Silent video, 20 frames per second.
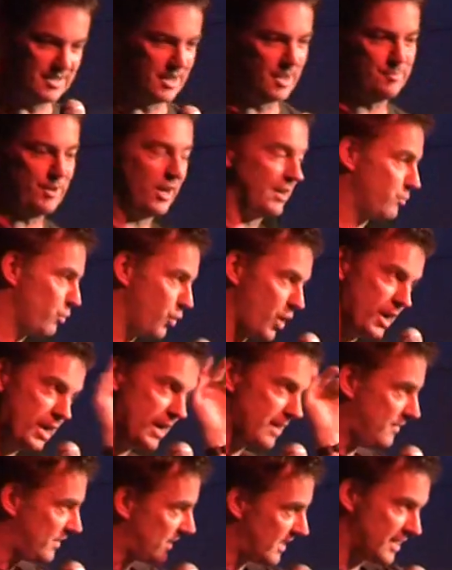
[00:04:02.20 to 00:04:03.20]
and I'm like,
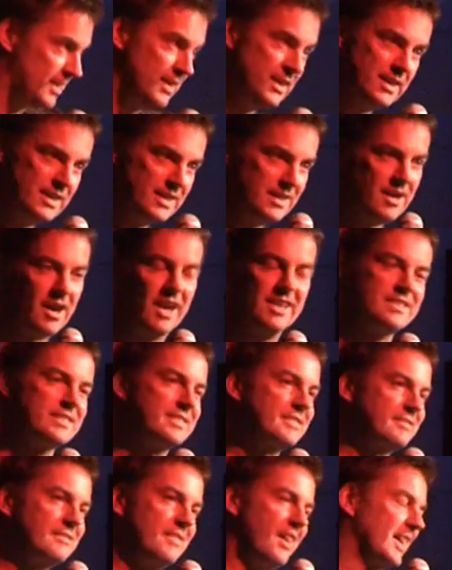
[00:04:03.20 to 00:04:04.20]
whatever.
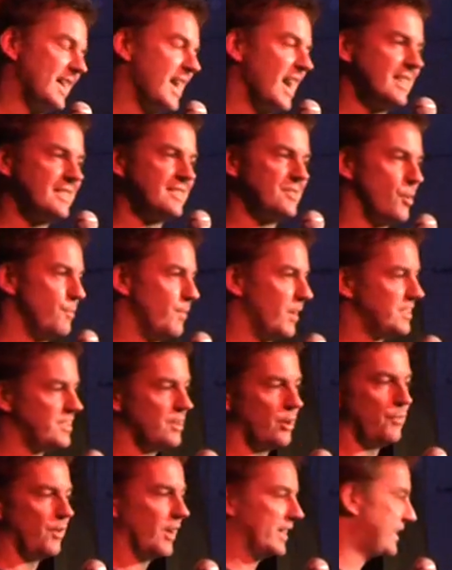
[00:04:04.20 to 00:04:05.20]
I can't stop
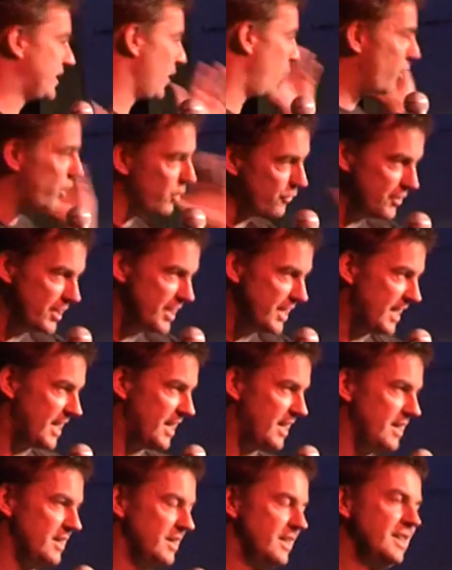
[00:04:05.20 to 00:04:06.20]
myself. I go over
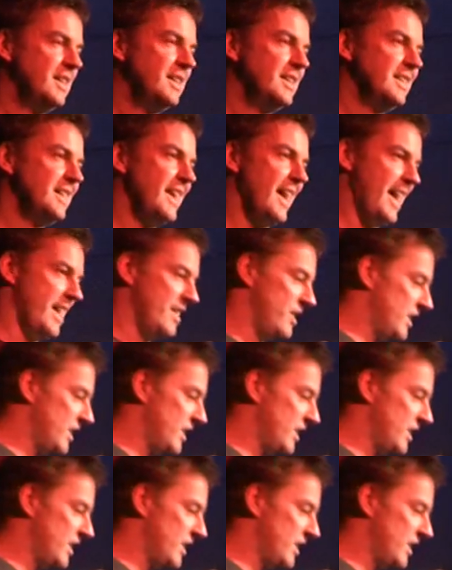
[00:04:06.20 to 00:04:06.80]
there and